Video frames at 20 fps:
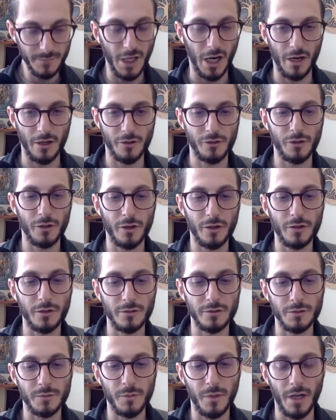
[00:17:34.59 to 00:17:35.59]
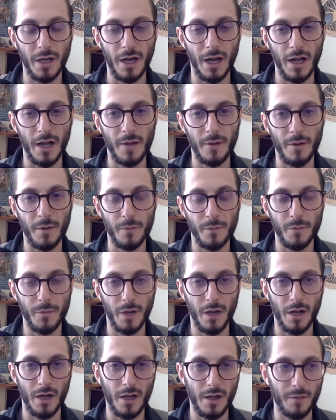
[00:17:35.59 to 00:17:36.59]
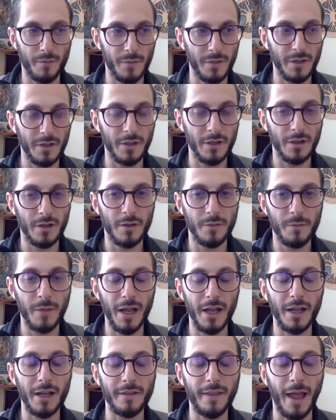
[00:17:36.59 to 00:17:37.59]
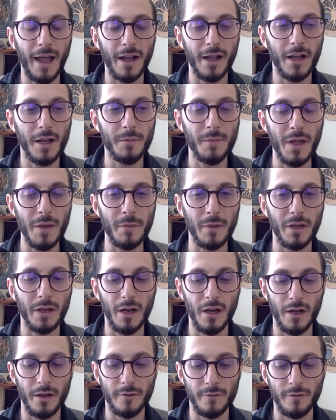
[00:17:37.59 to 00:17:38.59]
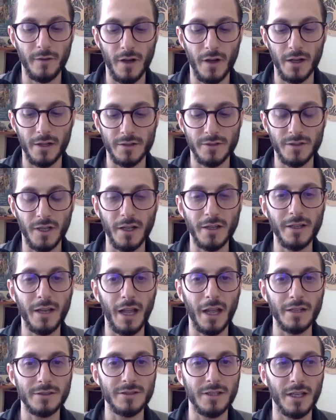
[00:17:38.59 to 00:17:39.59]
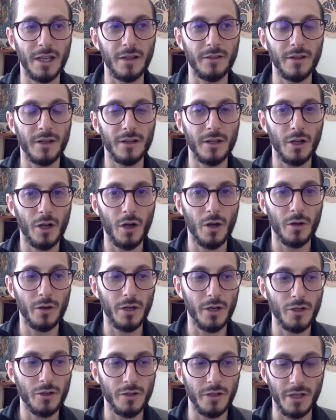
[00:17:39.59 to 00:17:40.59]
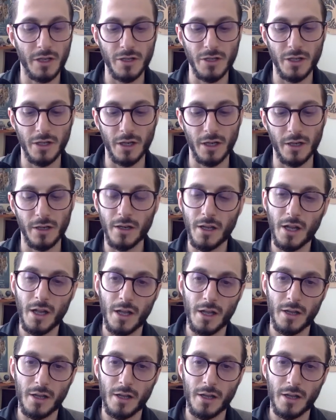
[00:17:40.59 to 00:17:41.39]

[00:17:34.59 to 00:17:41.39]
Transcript: our circles. But I've been making that commitment of sun dancing in the Lakota tradition, and